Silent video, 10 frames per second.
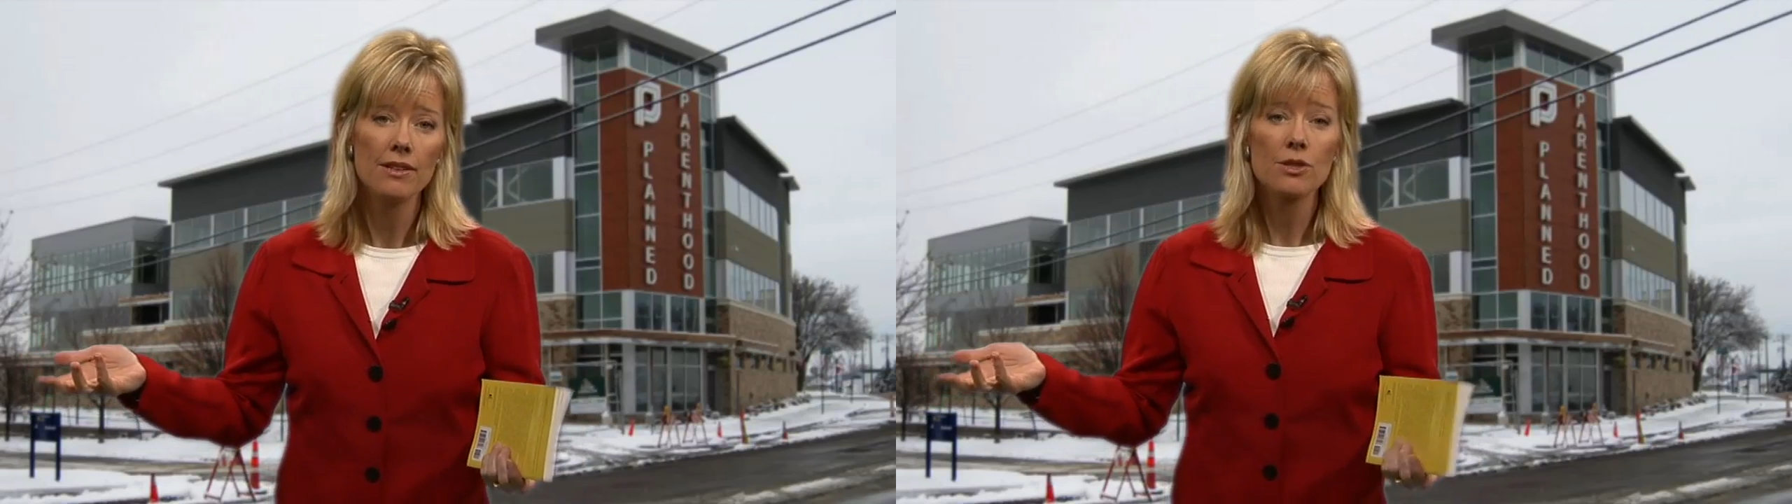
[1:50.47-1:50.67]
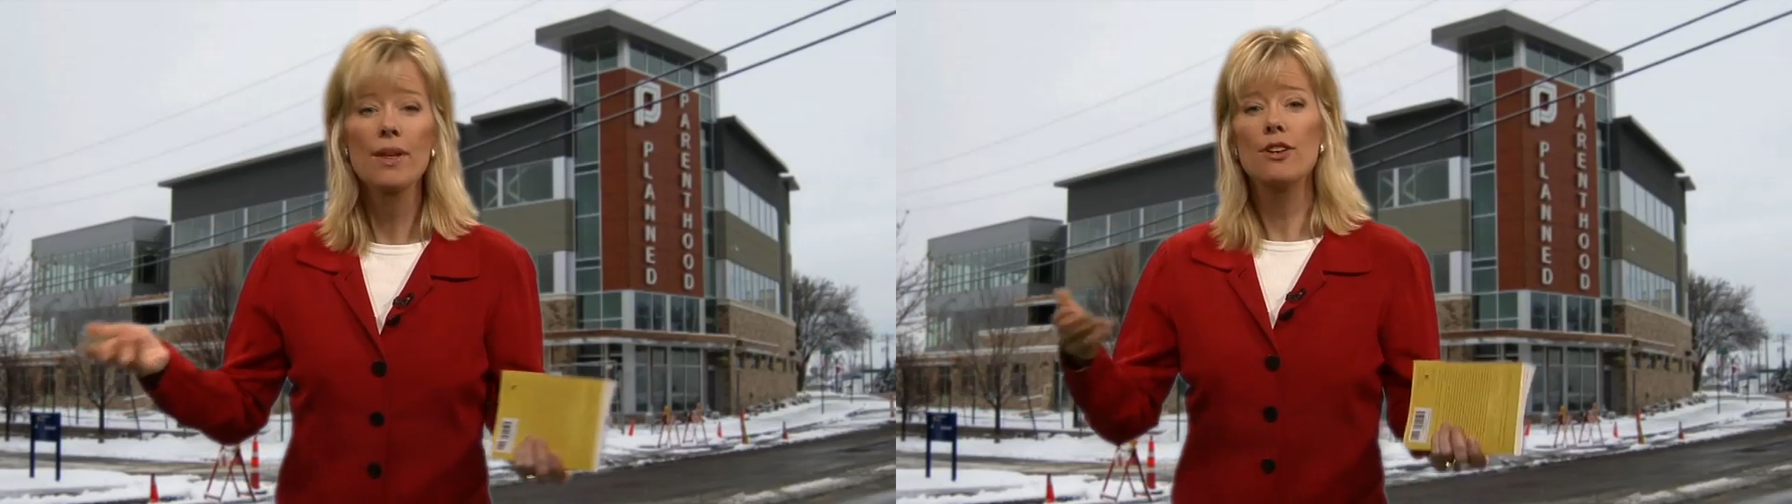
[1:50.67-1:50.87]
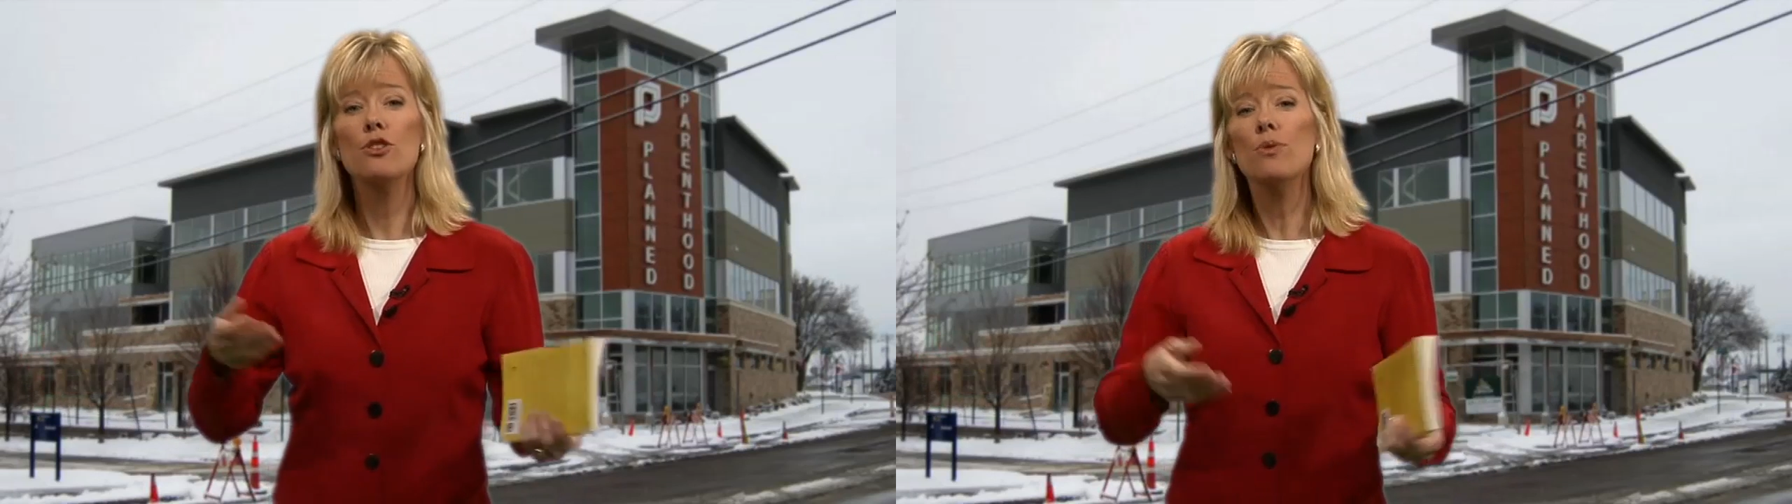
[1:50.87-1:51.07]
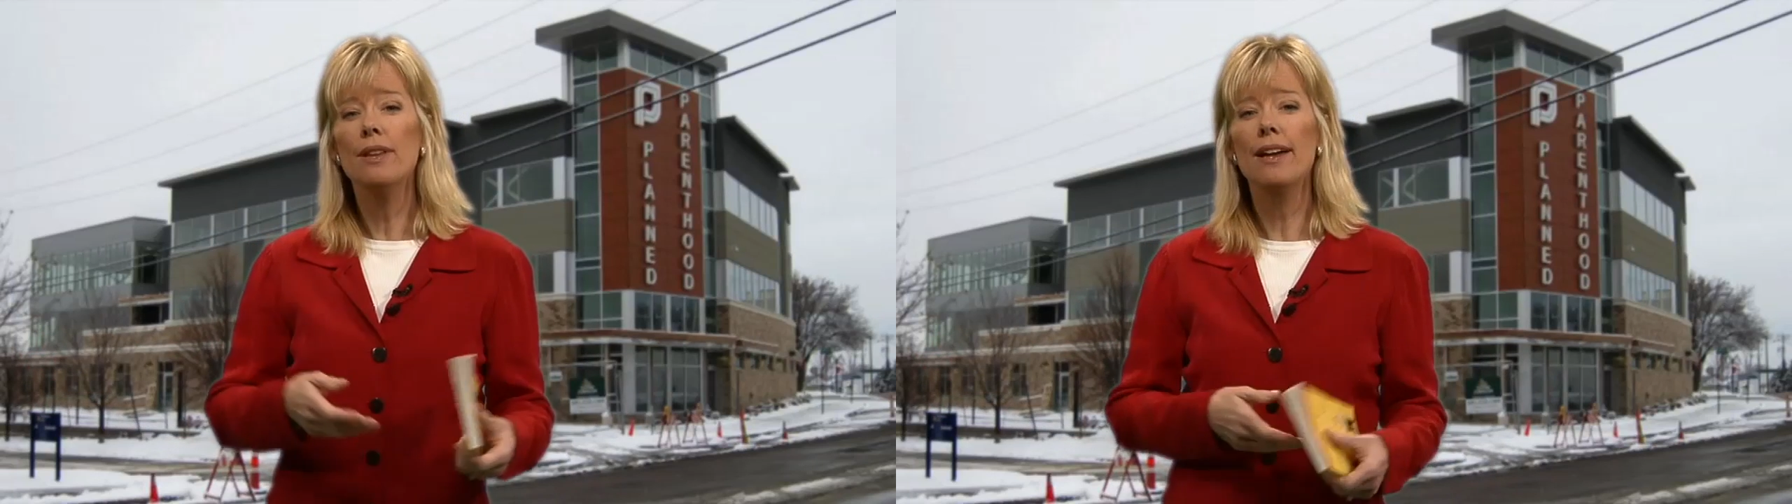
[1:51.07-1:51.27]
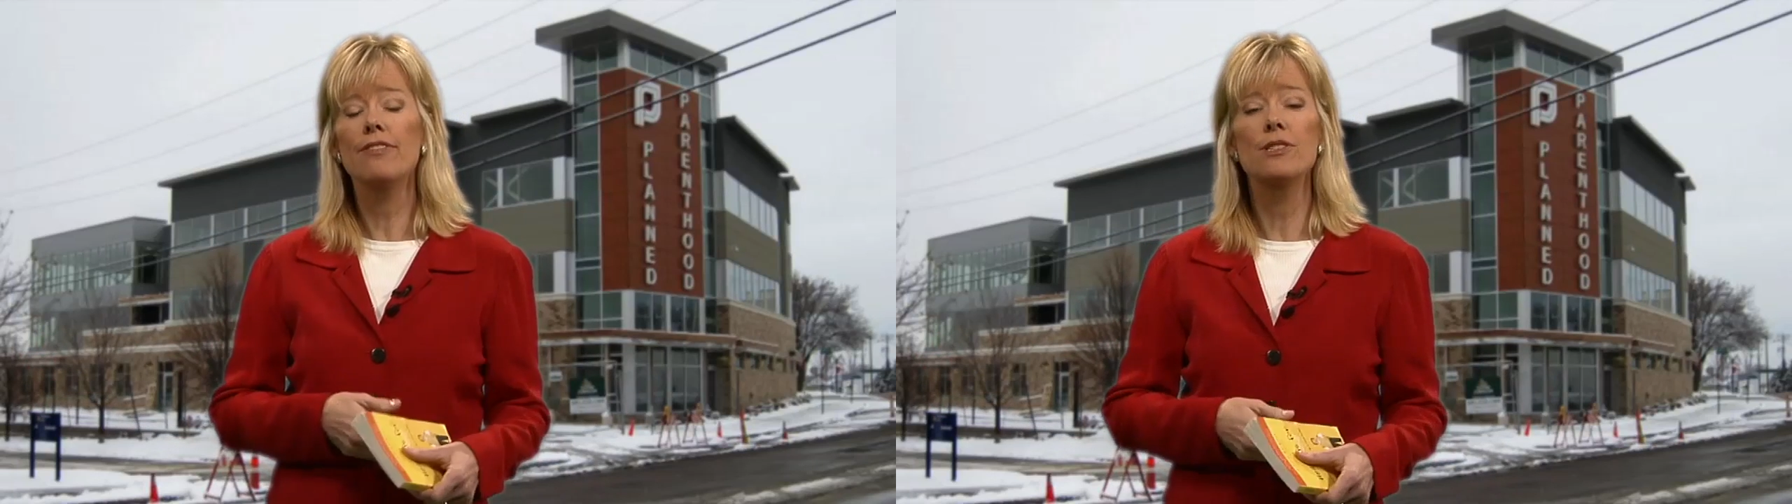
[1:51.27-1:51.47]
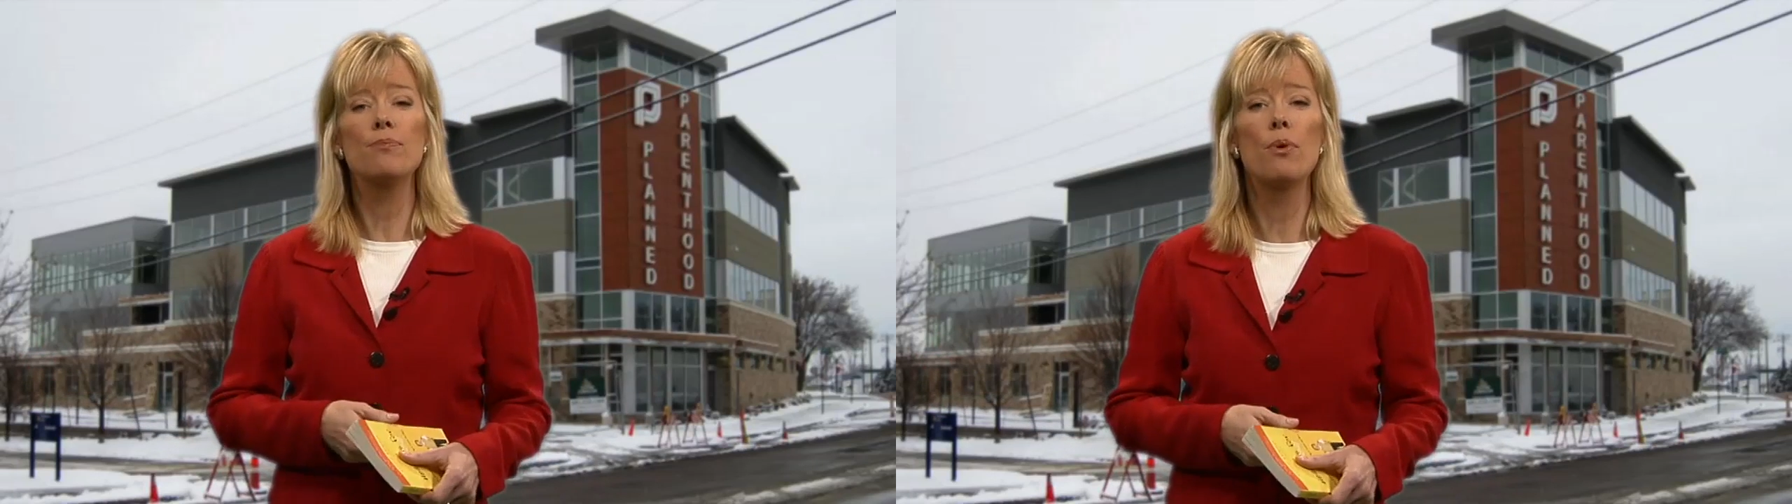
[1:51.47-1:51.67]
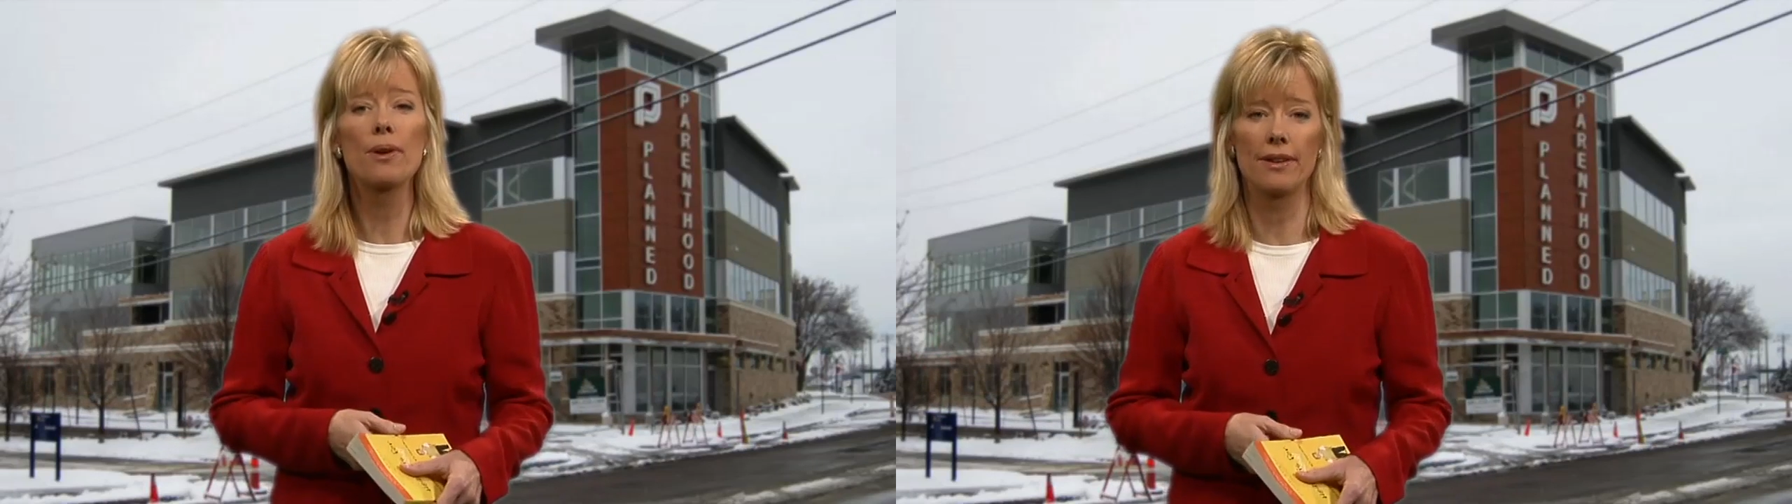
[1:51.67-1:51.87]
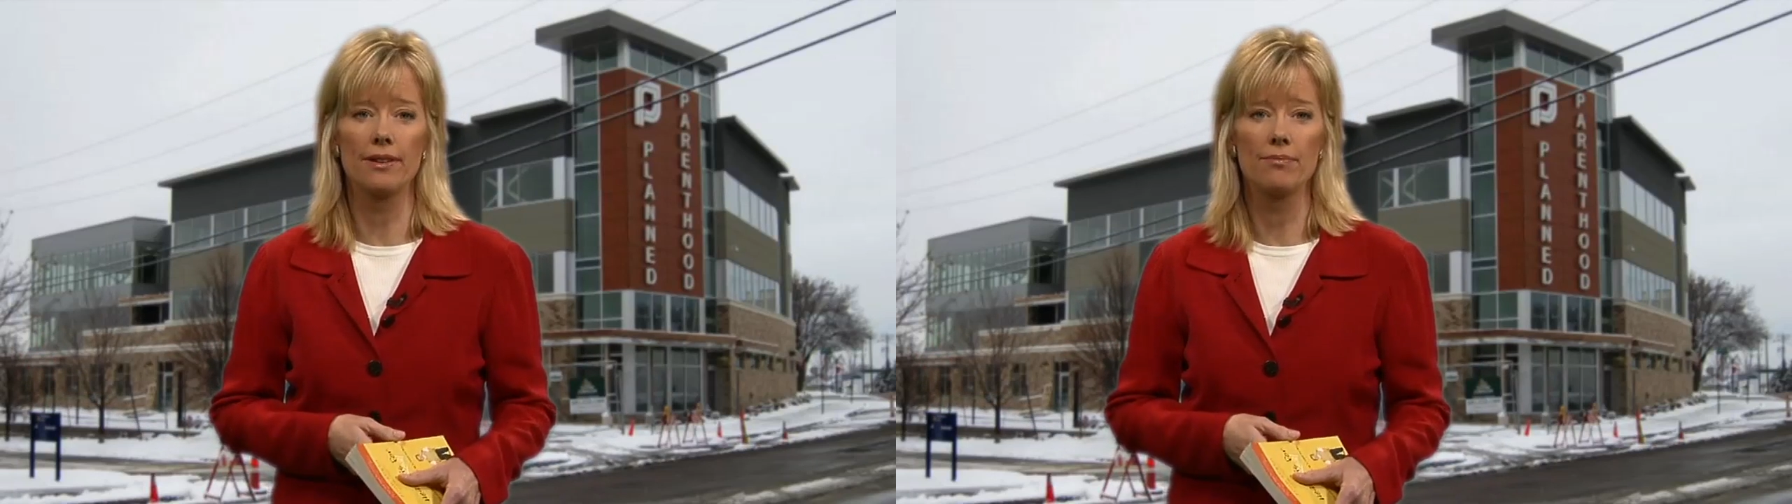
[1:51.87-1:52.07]
So that new life is
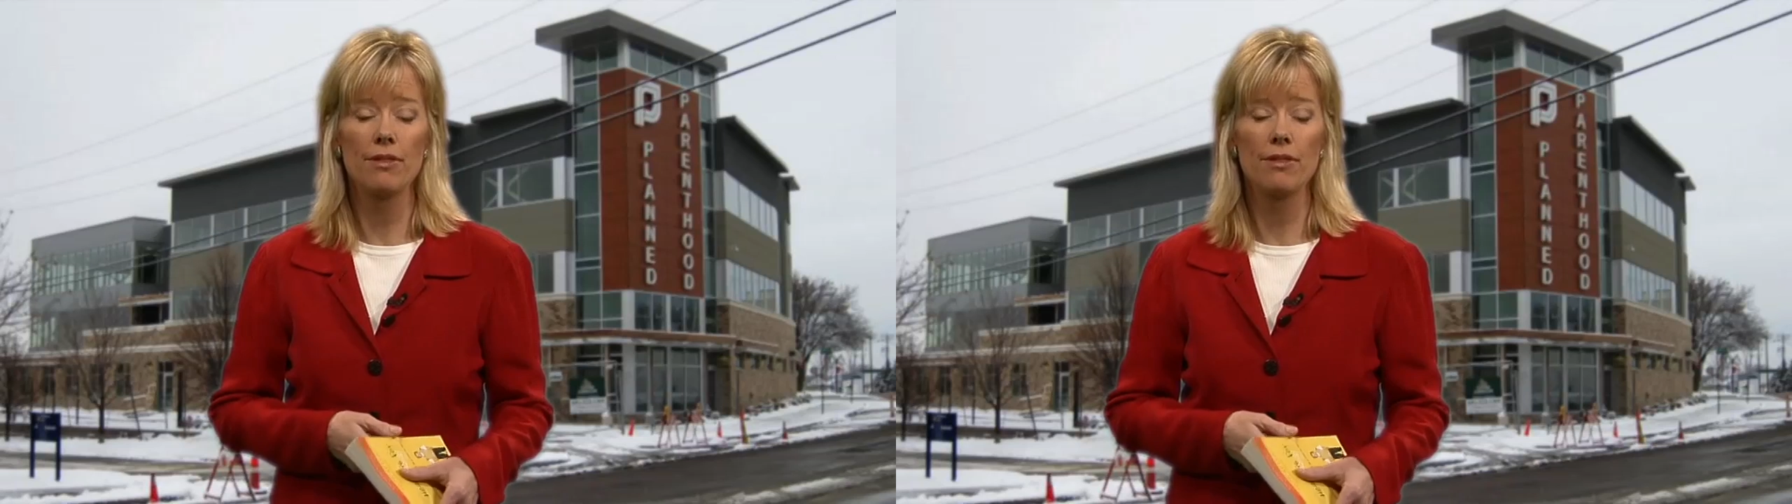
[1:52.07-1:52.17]
aborted